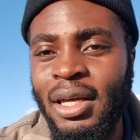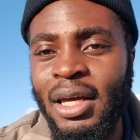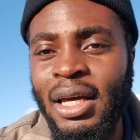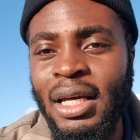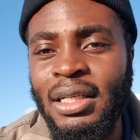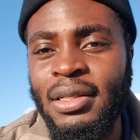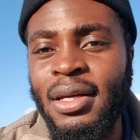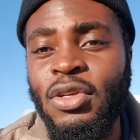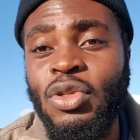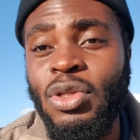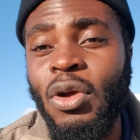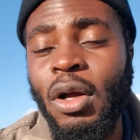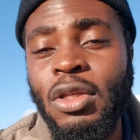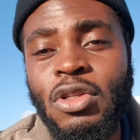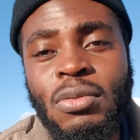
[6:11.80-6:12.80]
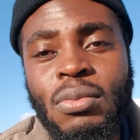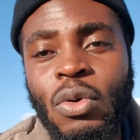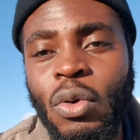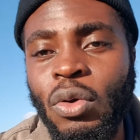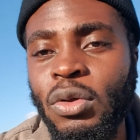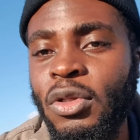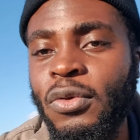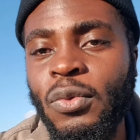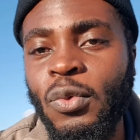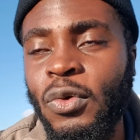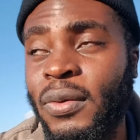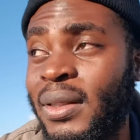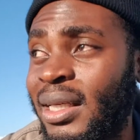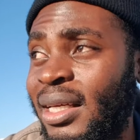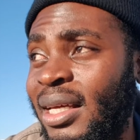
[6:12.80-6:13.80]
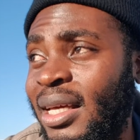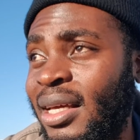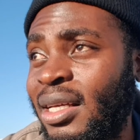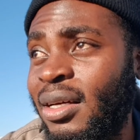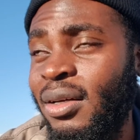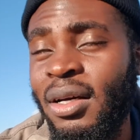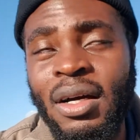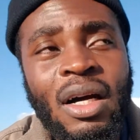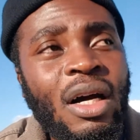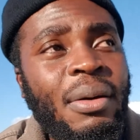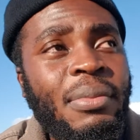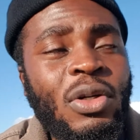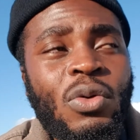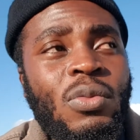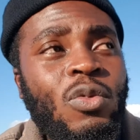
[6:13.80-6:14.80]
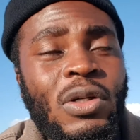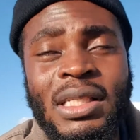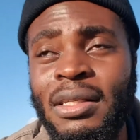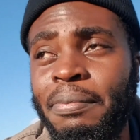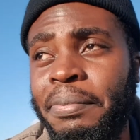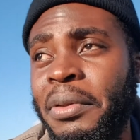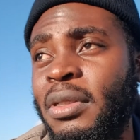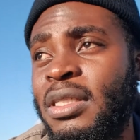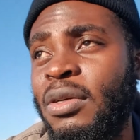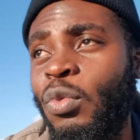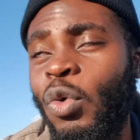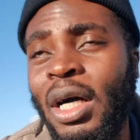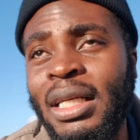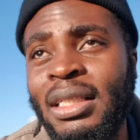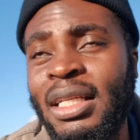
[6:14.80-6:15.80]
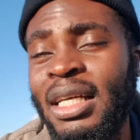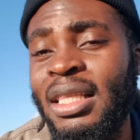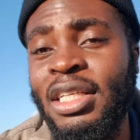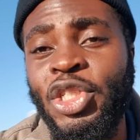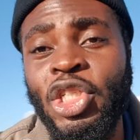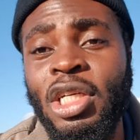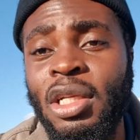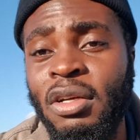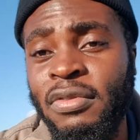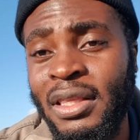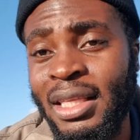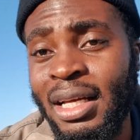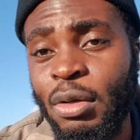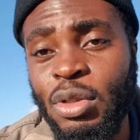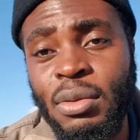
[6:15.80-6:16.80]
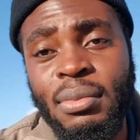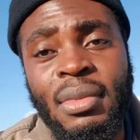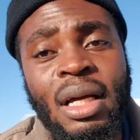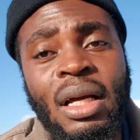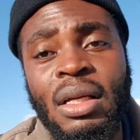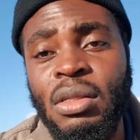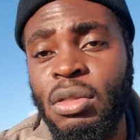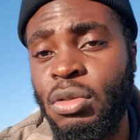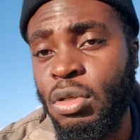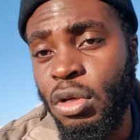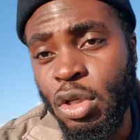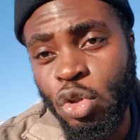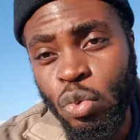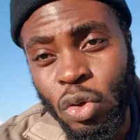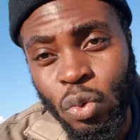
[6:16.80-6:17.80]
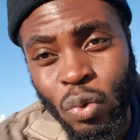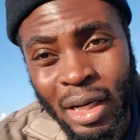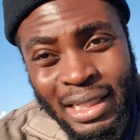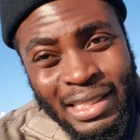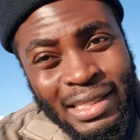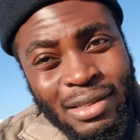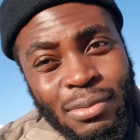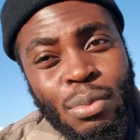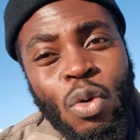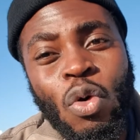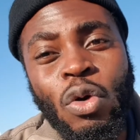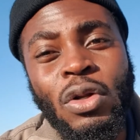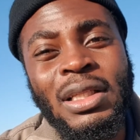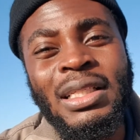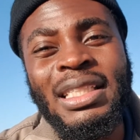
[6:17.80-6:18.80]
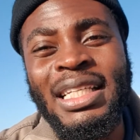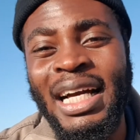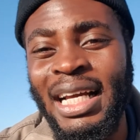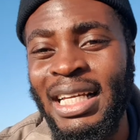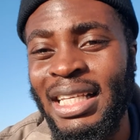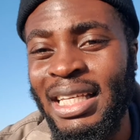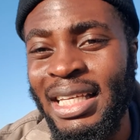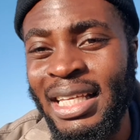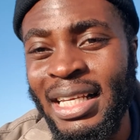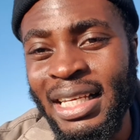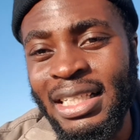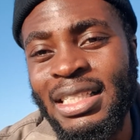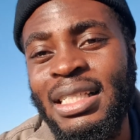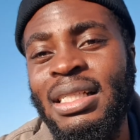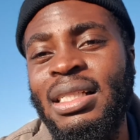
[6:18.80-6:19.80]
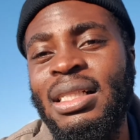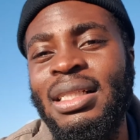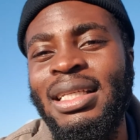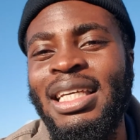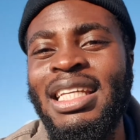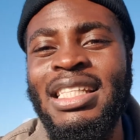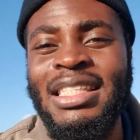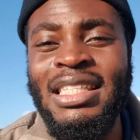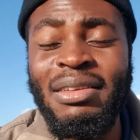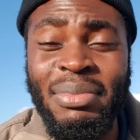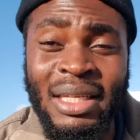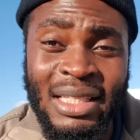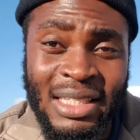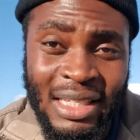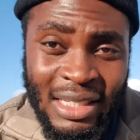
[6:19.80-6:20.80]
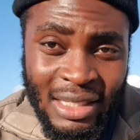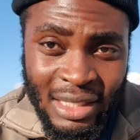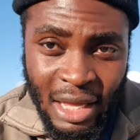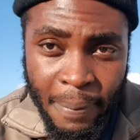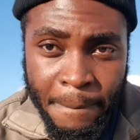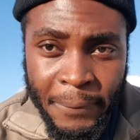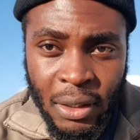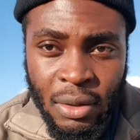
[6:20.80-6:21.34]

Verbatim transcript: and start small don't worry um, Rome wasn't built in one day the journey of a thousand miles starts with one small tiny little itsy bitsy step